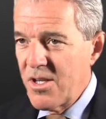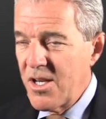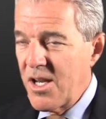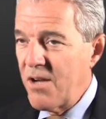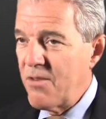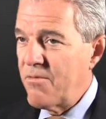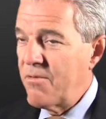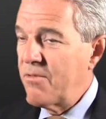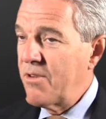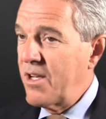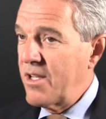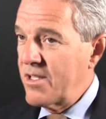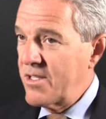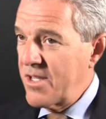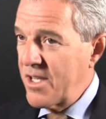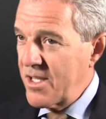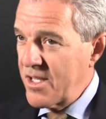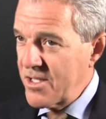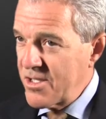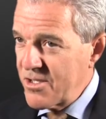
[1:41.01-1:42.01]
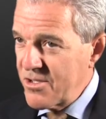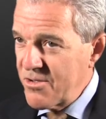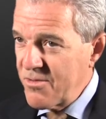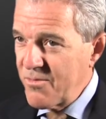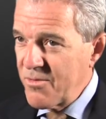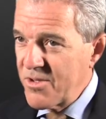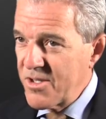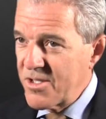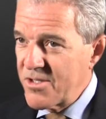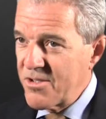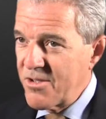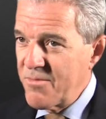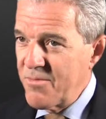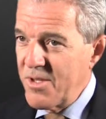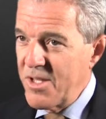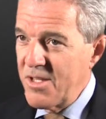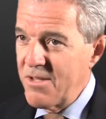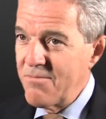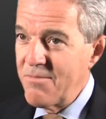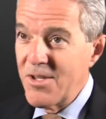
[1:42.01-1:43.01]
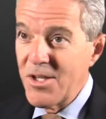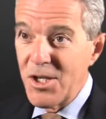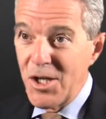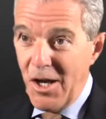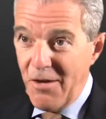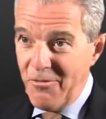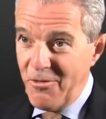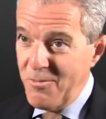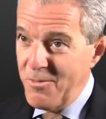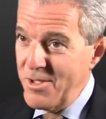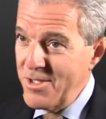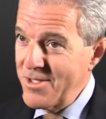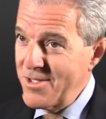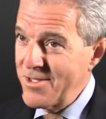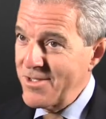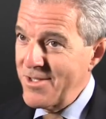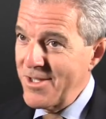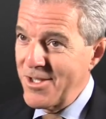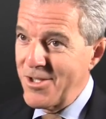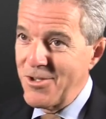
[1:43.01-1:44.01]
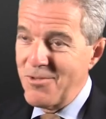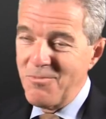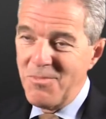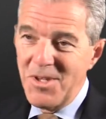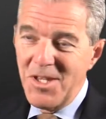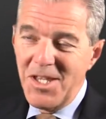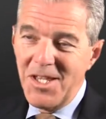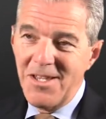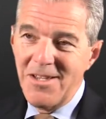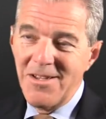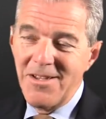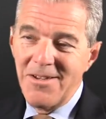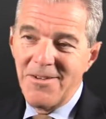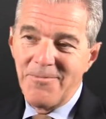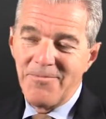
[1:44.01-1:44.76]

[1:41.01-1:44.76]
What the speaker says: Now, when I say consumer, this could be governments, it could be